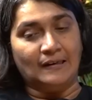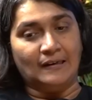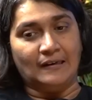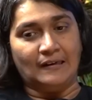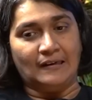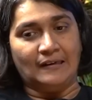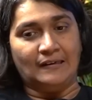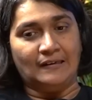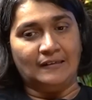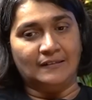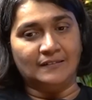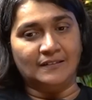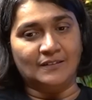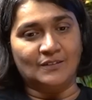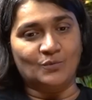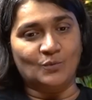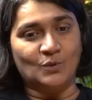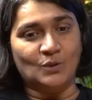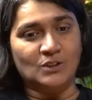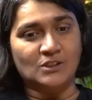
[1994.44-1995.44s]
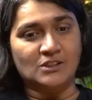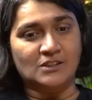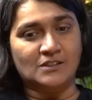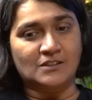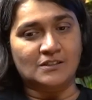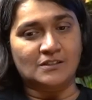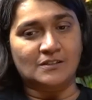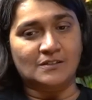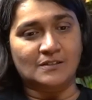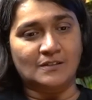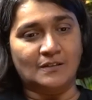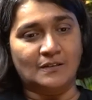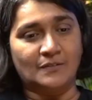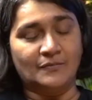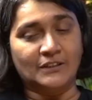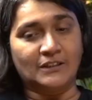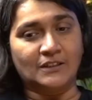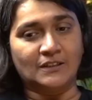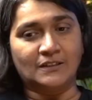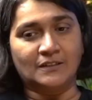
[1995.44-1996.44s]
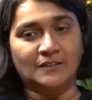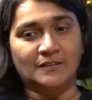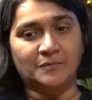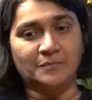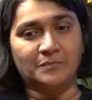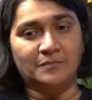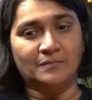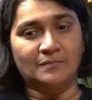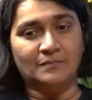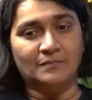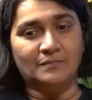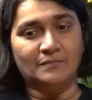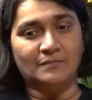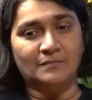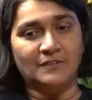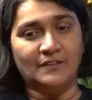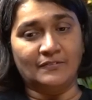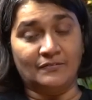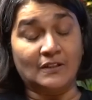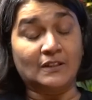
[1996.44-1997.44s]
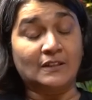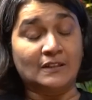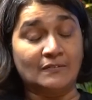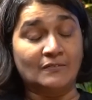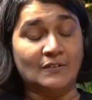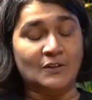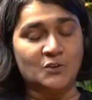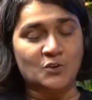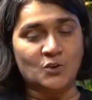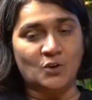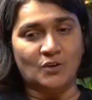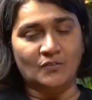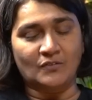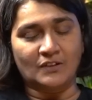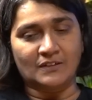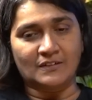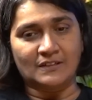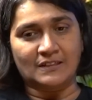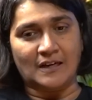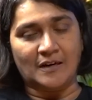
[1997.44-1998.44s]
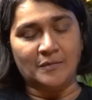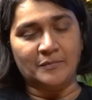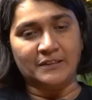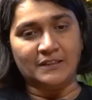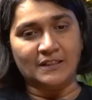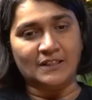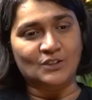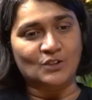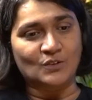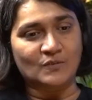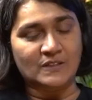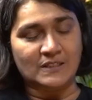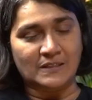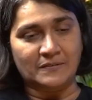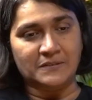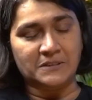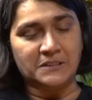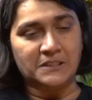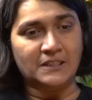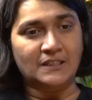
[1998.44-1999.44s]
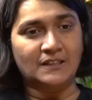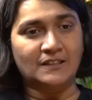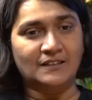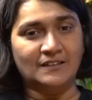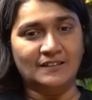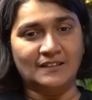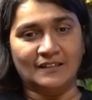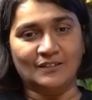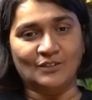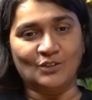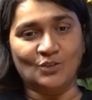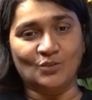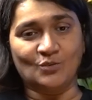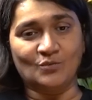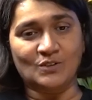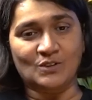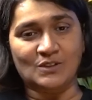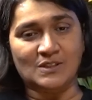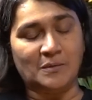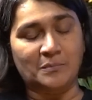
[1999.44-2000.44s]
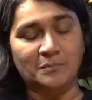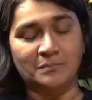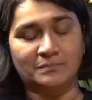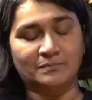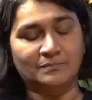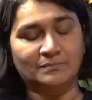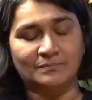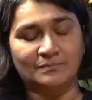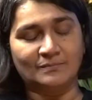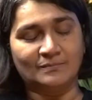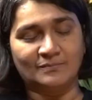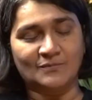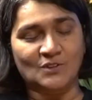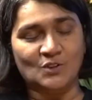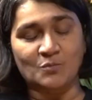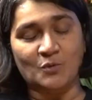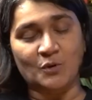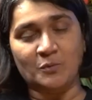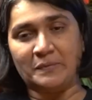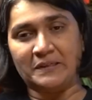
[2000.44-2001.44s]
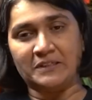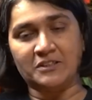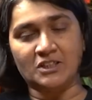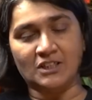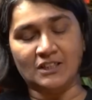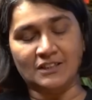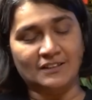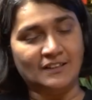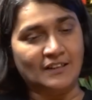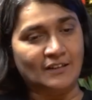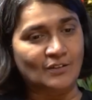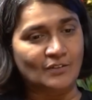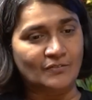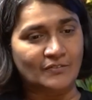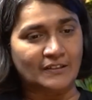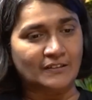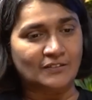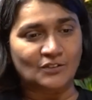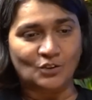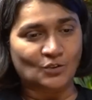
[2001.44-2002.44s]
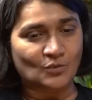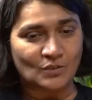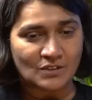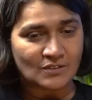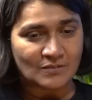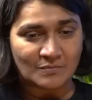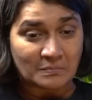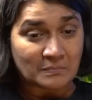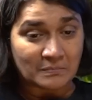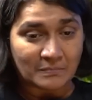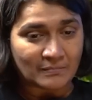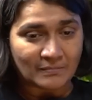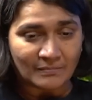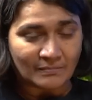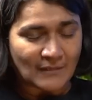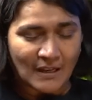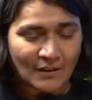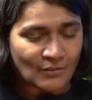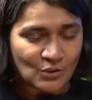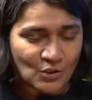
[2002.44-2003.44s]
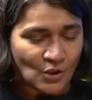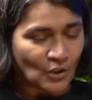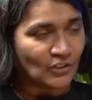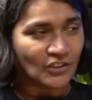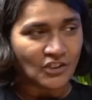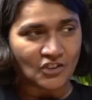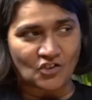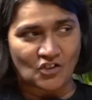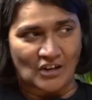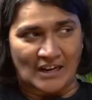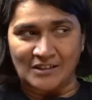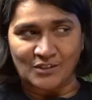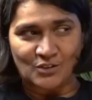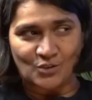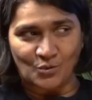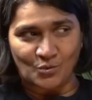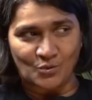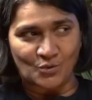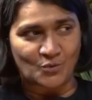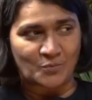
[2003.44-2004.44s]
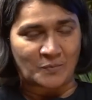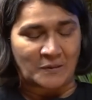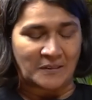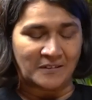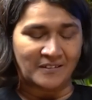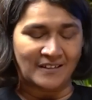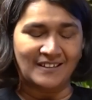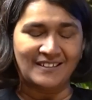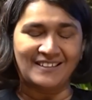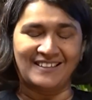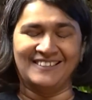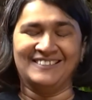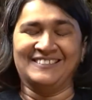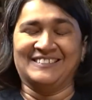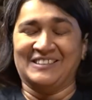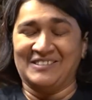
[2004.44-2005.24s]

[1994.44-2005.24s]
And it was with if nothing went wrong, by retirement age of 70 and, with some small pension at the end of it. So I was on the track, so to speak, right?